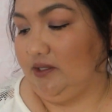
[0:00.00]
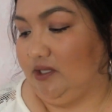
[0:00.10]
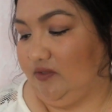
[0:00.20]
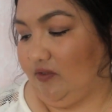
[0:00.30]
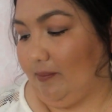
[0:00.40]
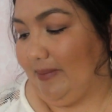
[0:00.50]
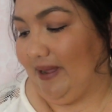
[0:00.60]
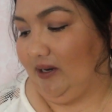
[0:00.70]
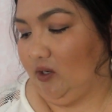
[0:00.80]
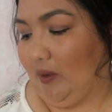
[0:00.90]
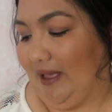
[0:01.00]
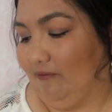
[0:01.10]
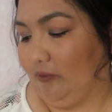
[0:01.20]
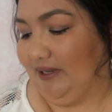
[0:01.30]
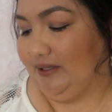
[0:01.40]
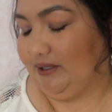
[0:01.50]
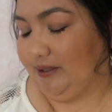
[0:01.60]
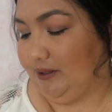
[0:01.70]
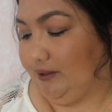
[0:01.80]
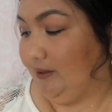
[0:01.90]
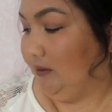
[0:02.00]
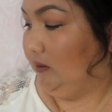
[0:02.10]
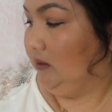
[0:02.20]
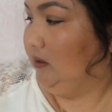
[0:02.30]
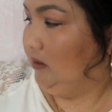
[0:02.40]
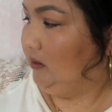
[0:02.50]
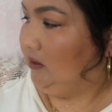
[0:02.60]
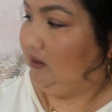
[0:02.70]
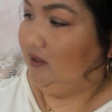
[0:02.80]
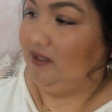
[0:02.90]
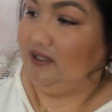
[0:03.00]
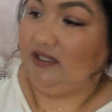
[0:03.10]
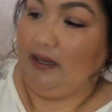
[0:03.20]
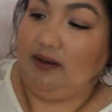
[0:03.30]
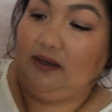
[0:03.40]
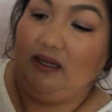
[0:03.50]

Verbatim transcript: This is from Micro Everest. They sent